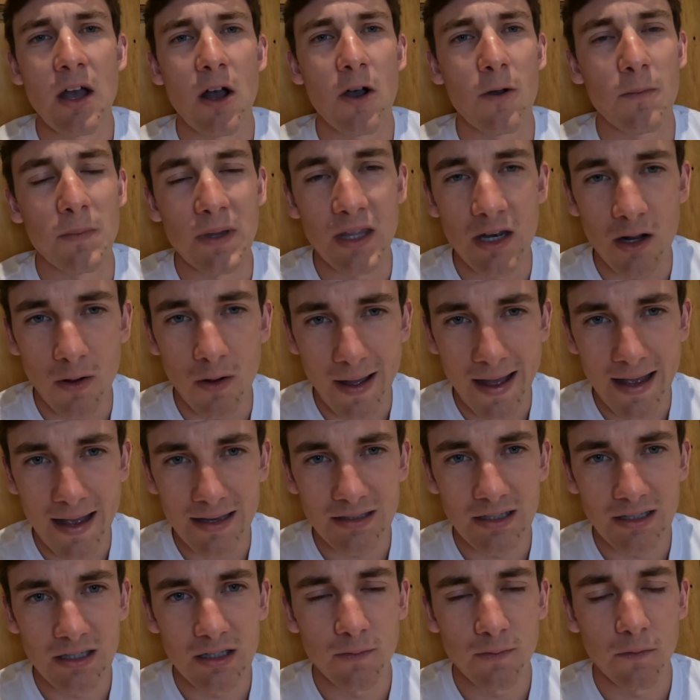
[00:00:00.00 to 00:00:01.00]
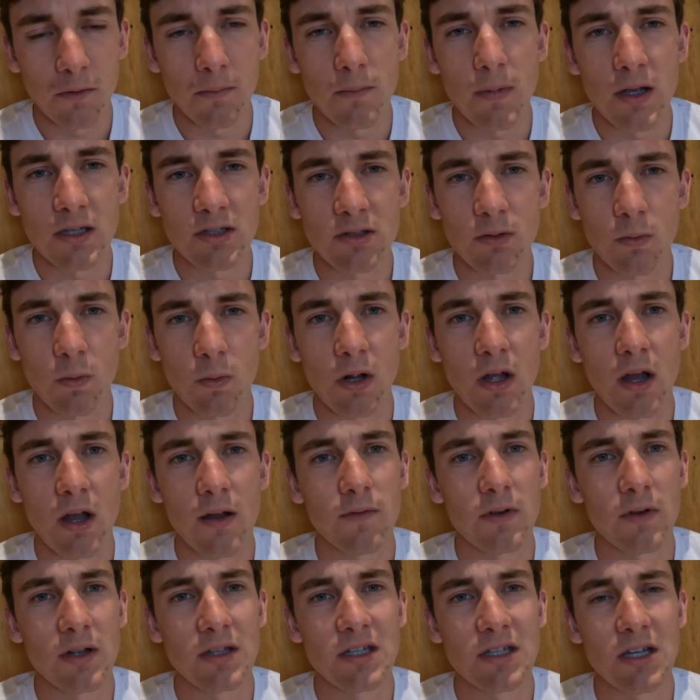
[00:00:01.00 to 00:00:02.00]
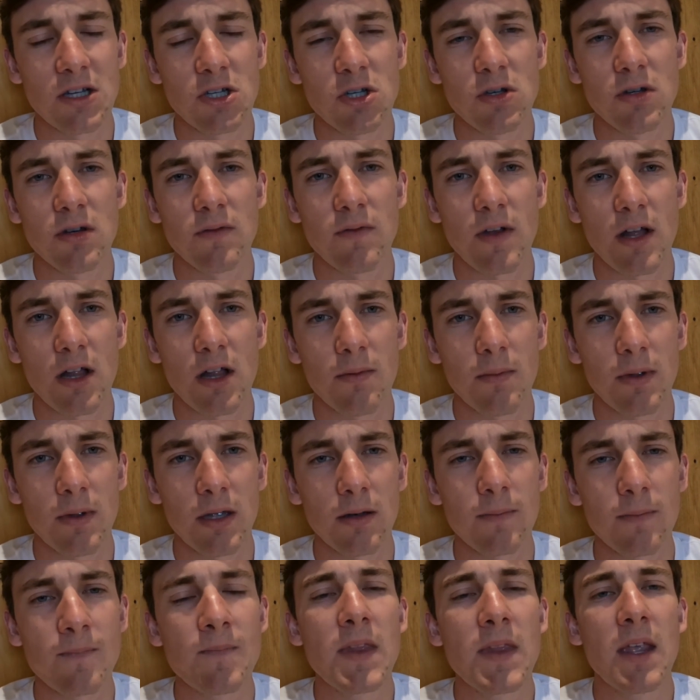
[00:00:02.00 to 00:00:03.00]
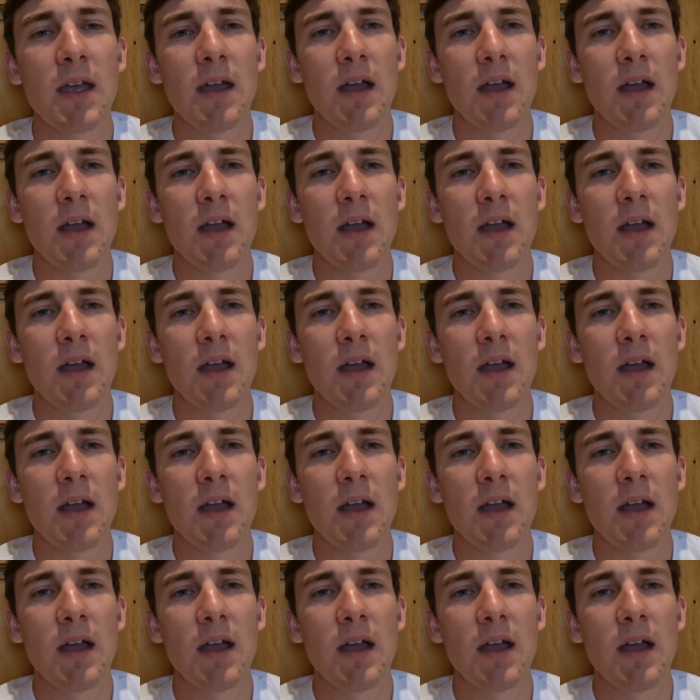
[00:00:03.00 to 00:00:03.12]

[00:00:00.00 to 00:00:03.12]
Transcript: amino acids for muscle recovery and tissue development,